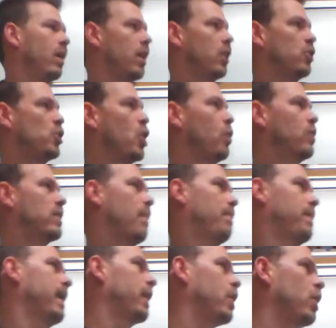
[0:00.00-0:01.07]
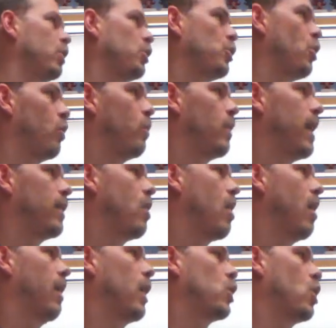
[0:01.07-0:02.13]
to show something I could have showed when I taught
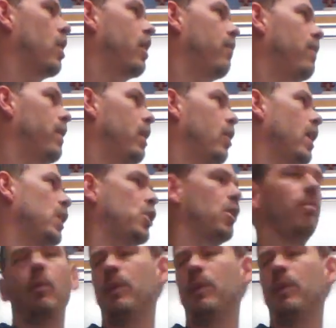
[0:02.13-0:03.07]
electron configuration, but we